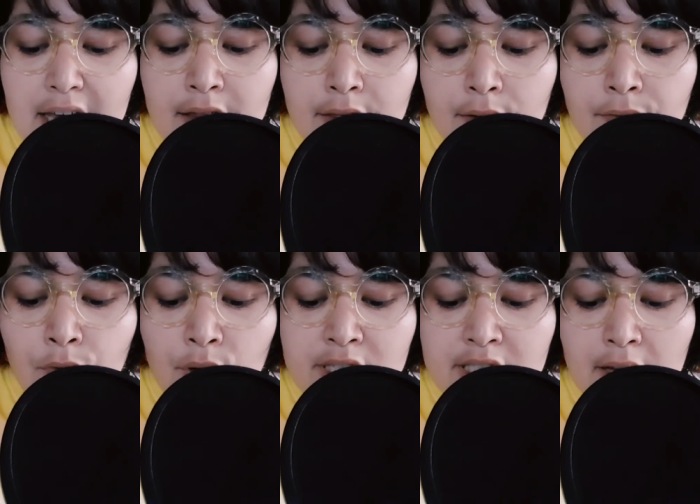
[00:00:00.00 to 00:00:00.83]
and the
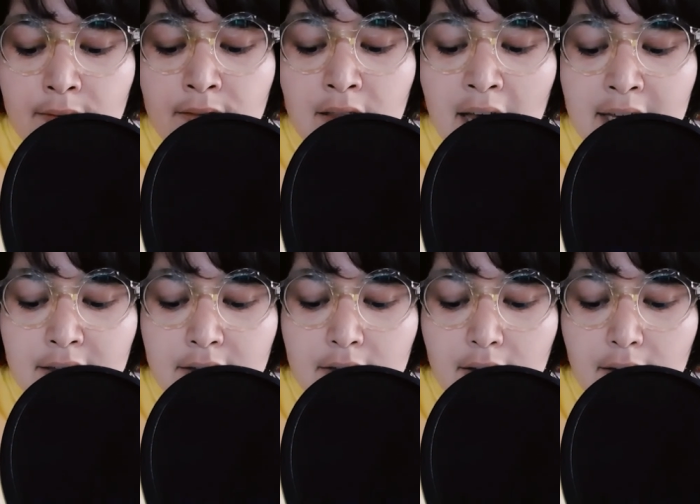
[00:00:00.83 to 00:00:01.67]
voice of
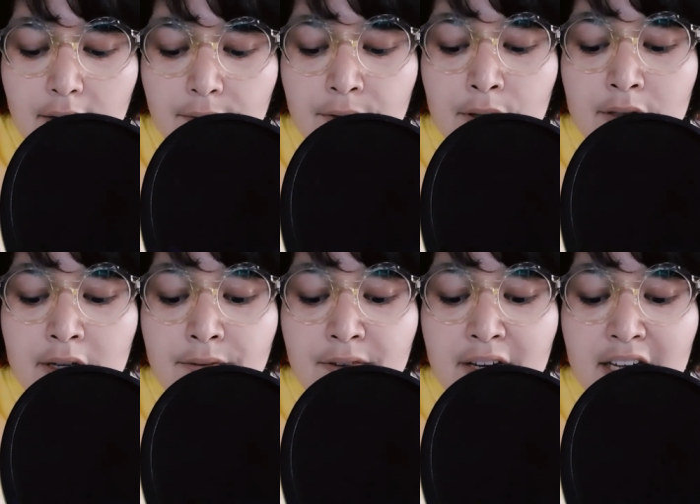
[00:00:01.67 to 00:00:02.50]
light filled
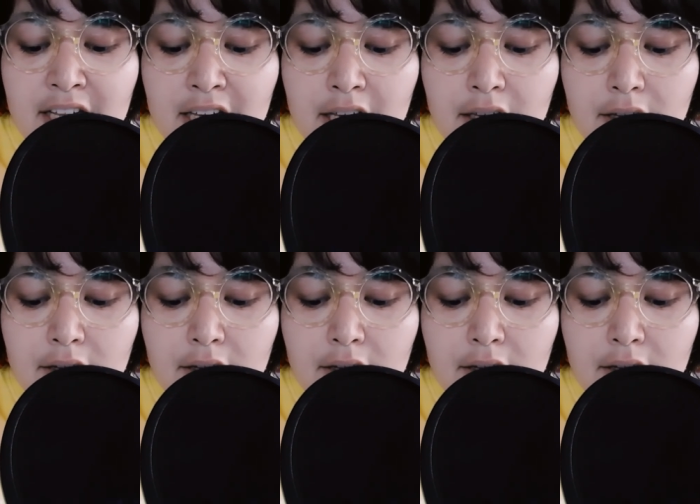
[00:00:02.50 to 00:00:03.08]
infinity.